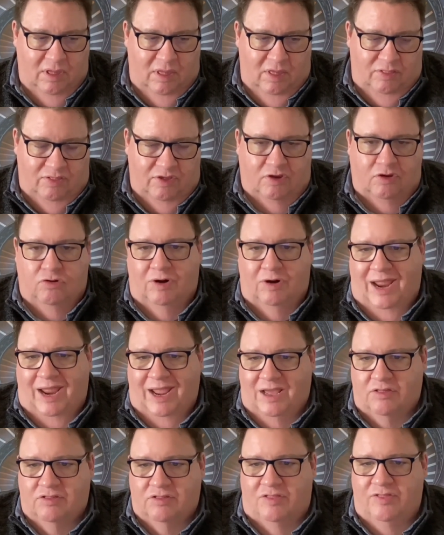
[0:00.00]

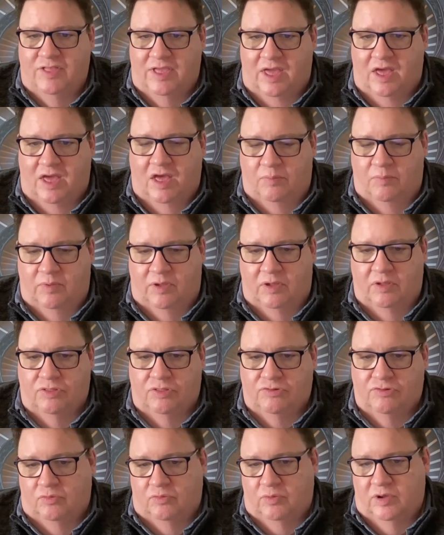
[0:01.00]
cracks in the armor
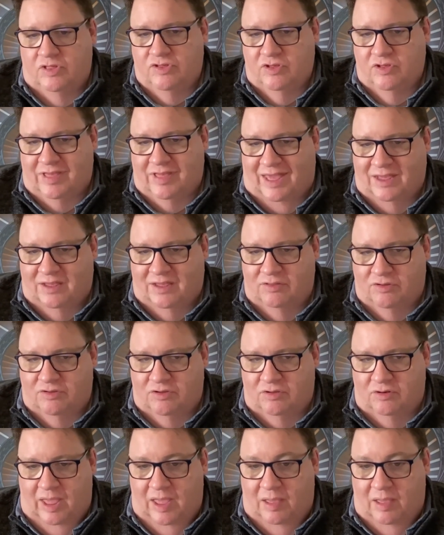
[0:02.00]
through which attackers
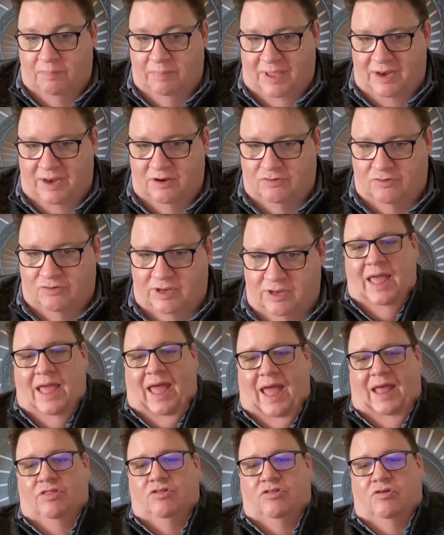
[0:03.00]
can penetrate.
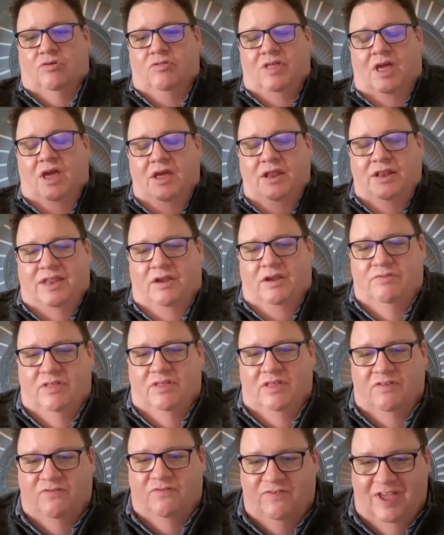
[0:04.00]
And so the idea of
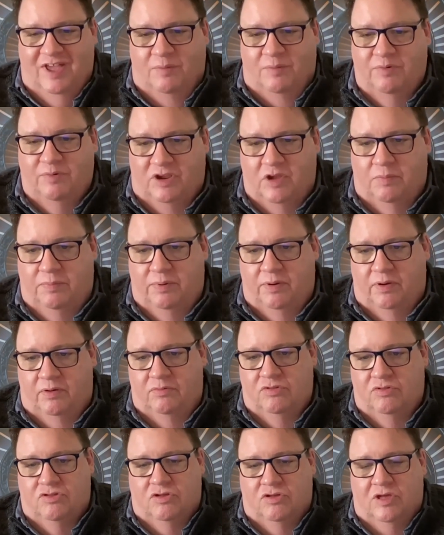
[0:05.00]
this fabric
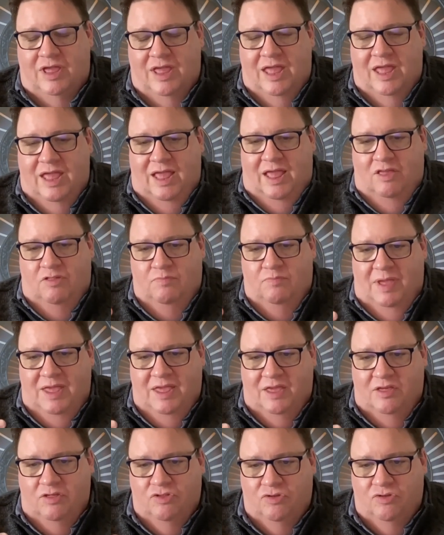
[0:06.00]
approach is
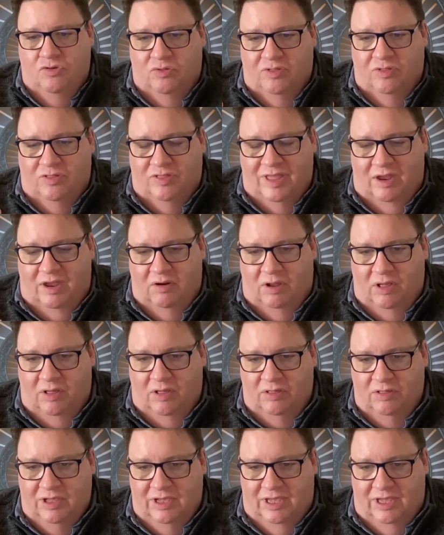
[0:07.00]
making sure that there are
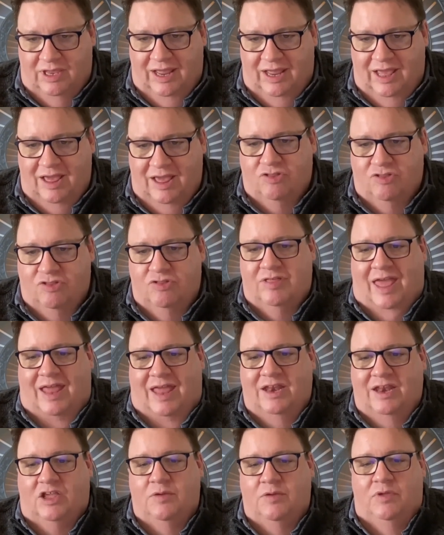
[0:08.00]
connections
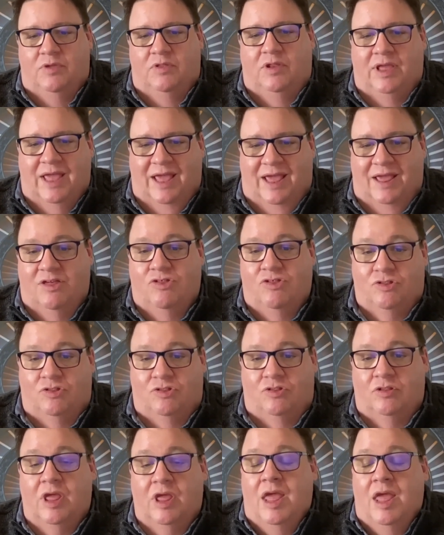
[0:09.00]
and
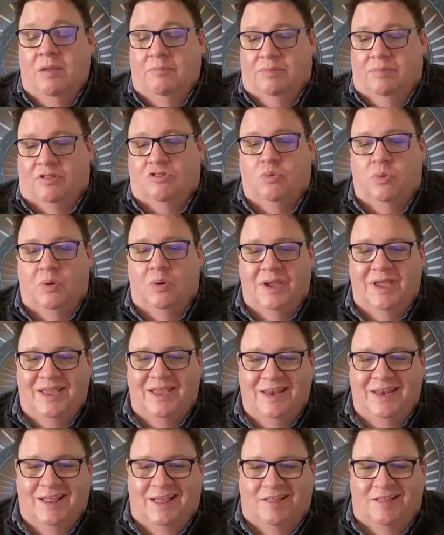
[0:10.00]
communication between
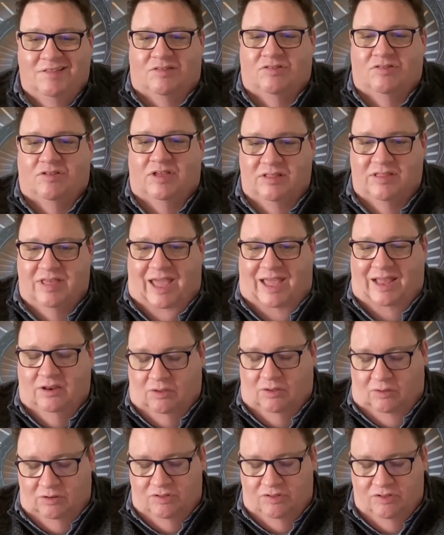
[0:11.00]
existing
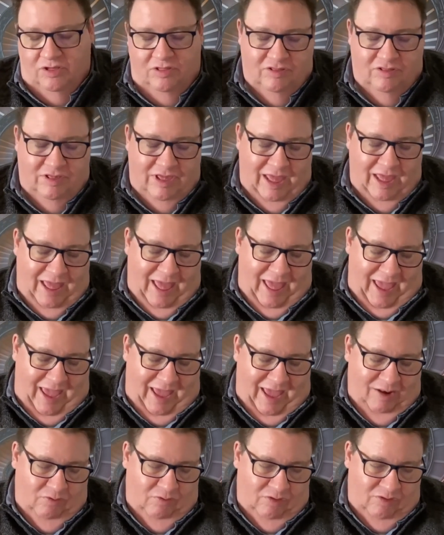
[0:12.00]
technologies.
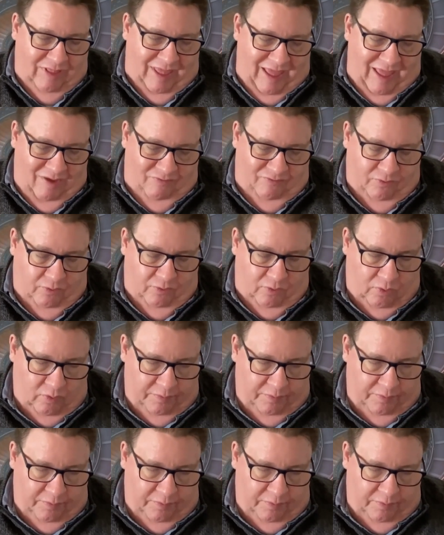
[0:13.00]
And therefore,